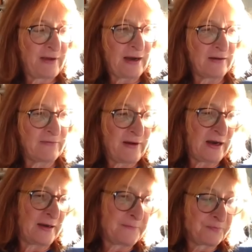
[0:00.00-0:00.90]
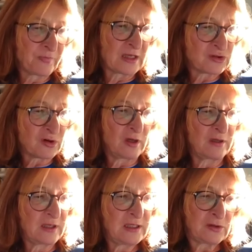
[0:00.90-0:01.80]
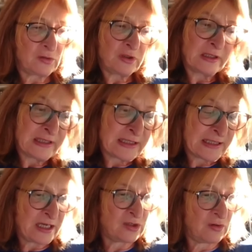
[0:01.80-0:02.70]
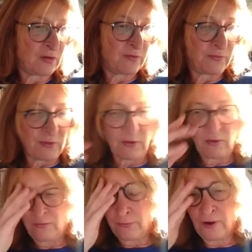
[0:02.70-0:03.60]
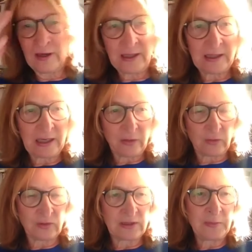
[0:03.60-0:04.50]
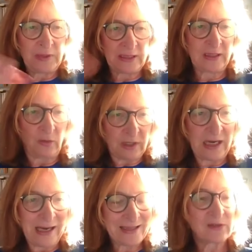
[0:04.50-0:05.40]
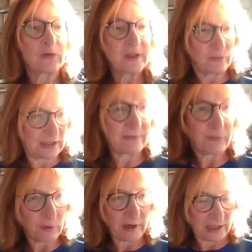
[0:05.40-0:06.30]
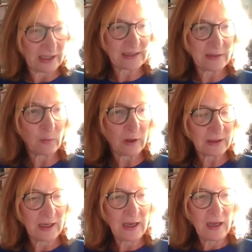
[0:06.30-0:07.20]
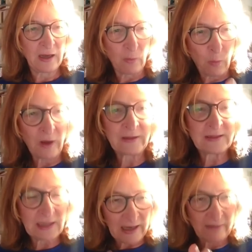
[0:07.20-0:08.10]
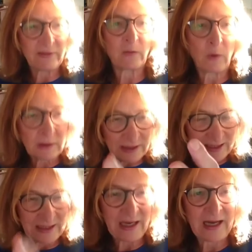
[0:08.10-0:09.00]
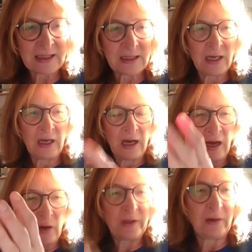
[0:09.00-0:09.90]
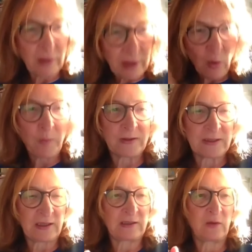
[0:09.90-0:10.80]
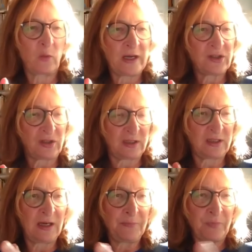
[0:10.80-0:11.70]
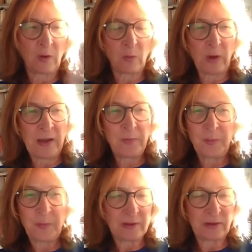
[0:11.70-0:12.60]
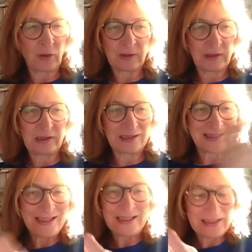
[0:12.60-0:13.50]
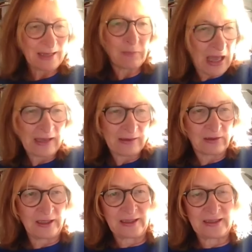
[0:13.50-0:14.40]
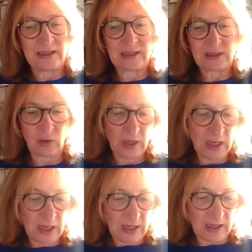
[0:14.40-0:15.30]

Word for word: very, very strong institutionalization of Freud, and that was simply that, okay, let's read some Freud. Let's say what is alive there, what he does, how he reopens certain questions, why people don't see some other things in it. So,